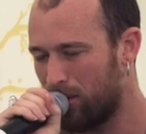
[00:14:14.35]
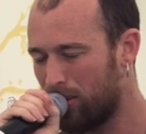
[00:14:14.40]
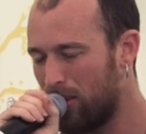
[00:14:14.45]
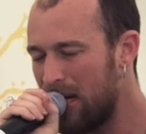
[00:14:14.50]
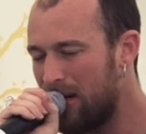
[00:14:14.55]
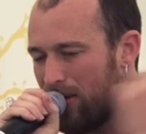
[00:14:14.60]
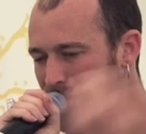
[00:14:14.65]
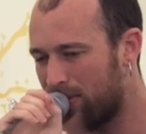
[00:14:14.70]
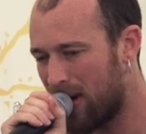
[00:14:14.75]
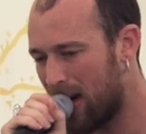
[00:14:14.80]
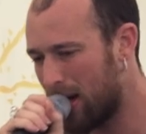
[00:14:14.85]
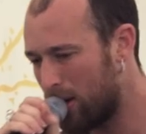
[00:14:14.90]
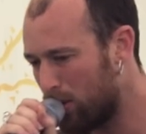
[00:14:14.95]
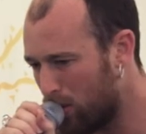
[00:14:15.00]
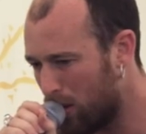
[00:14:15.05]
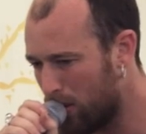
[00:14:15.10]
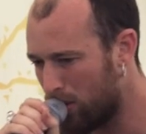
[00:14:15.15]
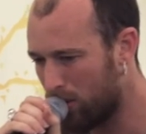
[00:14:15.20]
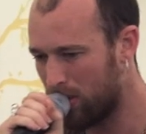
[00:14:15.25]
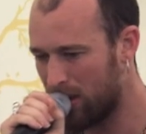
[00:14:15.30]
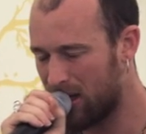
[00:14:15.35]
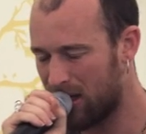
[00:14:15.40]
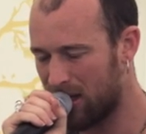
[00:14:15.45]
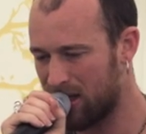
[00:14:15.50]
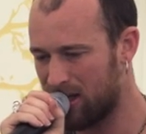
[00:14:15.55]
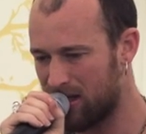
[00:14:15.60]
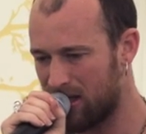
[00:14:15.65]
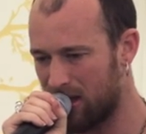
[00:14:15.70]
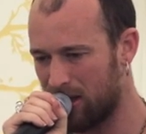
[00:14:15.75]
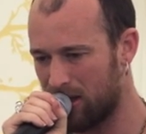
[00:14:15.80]
redefine what we
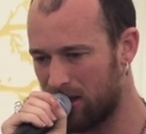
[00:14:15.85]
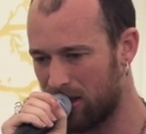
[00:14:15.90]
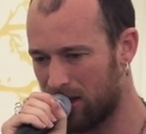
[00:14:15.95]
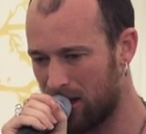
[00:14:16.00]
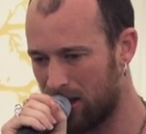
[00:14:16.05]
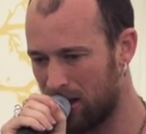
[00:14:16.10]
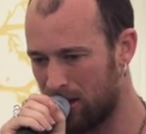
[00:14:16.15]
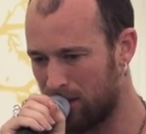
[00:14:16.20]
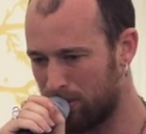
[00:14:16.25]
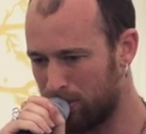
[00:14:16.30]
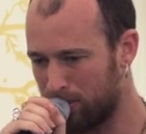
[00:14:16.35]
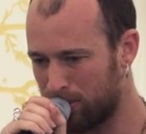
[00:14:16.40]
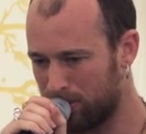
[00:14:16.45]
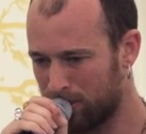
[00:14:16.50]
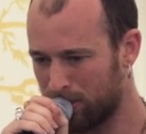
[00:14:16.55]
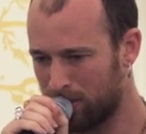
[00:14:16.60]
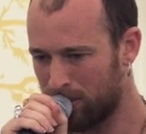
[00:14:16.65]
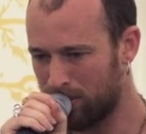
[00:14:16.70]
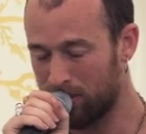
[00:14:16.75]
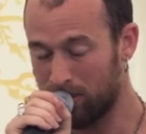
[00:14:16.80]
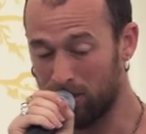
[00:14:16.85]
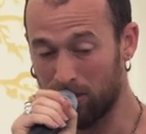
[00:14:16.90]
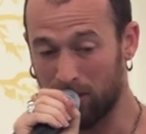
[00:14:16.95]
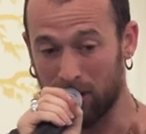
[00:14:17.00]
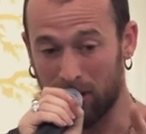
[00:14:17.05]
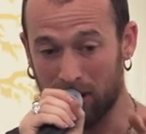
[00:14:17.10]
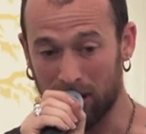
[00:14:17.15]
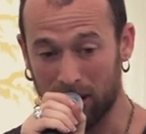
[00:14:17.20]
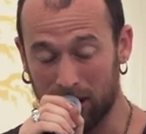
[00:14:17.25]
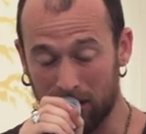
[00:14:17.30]
consider
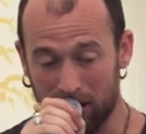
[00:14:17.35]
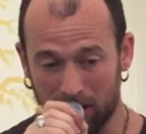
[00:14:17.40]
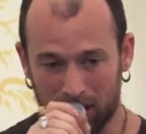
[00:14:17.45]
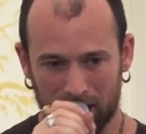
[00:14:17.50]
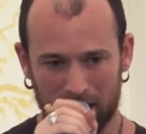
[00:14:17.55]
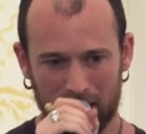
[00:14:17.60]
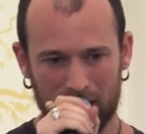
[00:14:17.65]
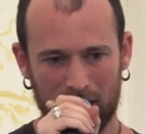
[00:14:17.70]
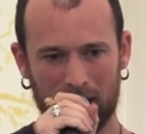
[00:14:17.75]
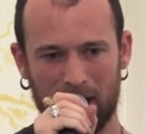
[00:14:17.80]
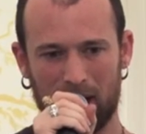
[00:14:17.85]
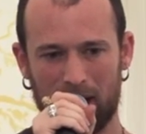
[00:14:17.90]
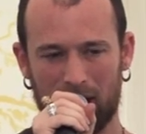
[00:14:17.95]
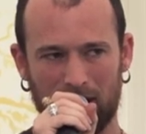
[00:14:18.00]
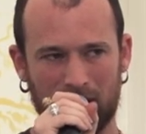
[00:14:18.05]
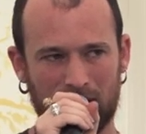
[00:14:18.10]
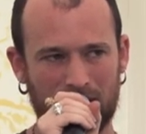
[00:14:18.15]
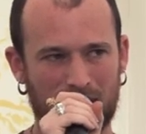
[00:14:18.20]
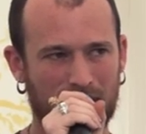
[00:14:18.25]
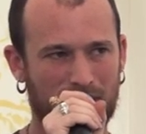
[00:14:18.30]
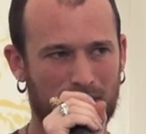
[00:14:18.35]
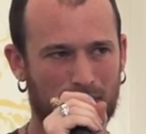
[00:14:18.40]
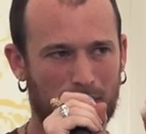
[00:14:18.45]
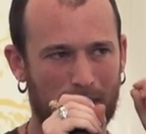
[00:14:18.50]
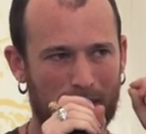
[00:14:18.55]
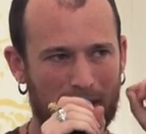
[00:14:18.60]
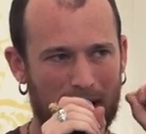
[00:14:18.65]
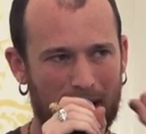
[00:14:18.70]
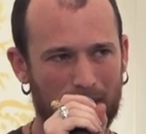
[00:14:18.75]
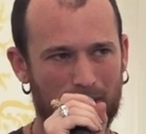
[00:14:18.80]
good and just
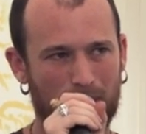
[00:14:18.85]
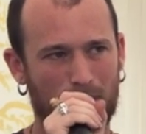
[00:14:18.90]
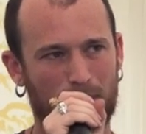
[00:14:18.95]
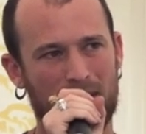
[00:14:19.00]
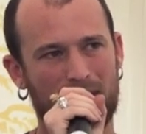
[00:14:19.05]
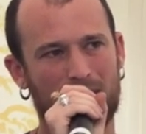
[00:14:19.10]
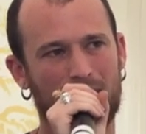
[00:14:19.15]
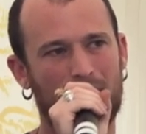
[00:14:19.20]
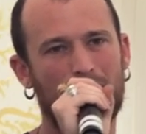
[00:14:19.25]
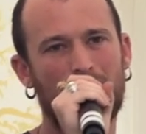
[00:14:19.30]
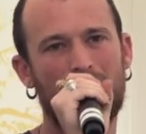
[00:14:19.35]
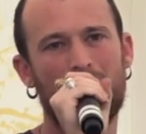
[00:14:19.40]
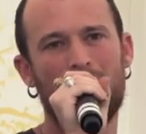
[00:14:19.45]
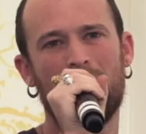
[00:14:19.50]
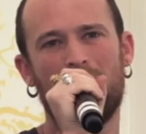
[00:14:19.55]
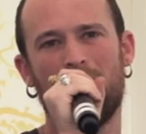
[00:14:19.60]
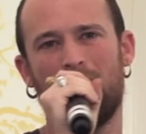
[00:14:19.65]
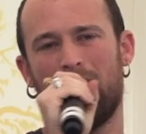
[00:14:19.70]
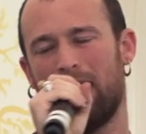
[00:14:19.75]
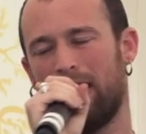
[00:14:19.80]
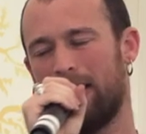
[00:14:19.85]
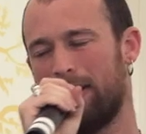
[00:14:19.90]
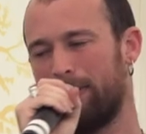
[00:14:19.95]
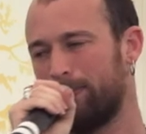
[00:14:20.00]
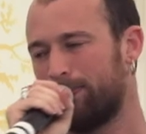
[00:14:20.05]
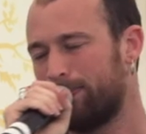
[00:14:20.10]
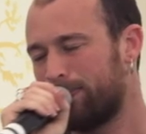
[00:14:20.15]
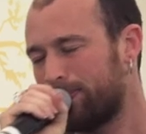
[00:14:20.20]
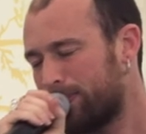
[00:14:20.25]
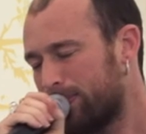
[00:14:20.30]
throw that out the window
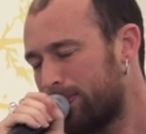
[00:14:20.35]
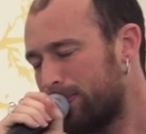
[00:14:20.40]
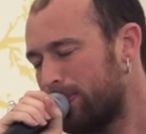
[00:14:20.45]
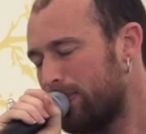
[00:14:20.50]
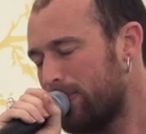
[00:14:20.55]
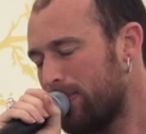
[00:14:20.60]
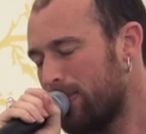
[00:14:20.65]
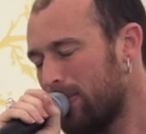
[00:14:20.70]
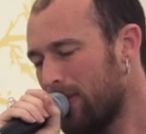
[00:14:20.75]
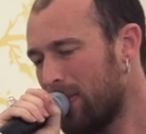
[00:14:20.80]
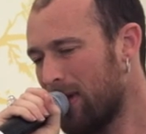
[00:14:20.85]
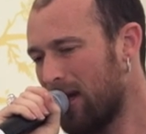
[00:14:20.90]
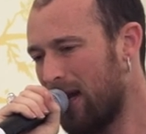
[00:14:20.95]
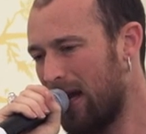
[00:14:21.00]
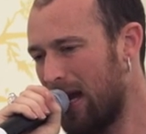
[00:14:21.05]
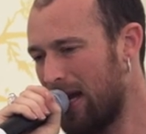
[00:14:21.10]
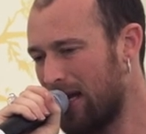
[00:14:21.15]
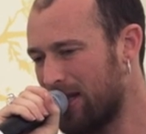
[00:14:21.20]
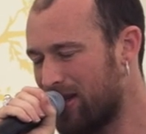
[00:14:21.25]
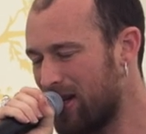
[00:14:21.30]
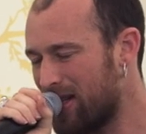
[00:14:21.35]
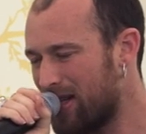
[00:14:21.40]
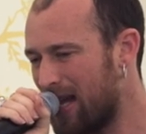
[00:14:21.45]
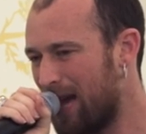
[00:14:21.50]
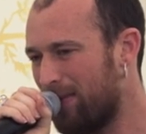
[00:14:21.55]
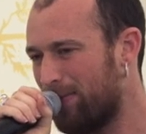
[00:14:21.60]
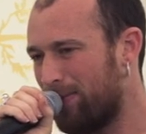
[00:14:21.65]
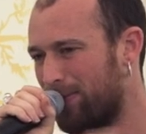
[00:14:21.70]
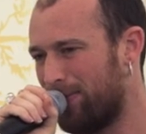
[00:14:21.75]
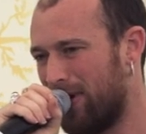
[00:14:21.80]
and just
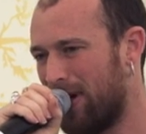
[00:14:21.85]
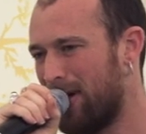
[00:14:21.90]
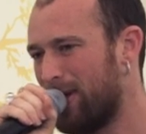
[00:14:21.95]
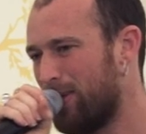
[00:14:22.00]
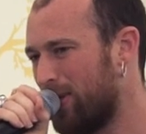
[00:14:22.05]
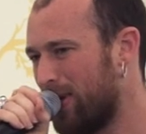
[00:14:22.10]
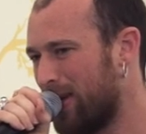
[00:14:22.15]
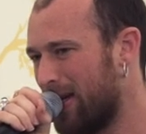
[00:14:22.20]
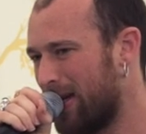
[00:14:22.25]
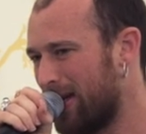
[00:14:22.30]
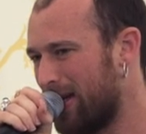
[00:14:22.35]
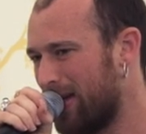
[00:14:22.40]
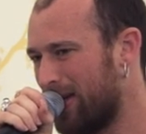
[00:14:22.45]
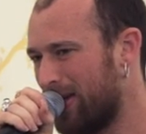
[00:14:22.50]
have fun with it.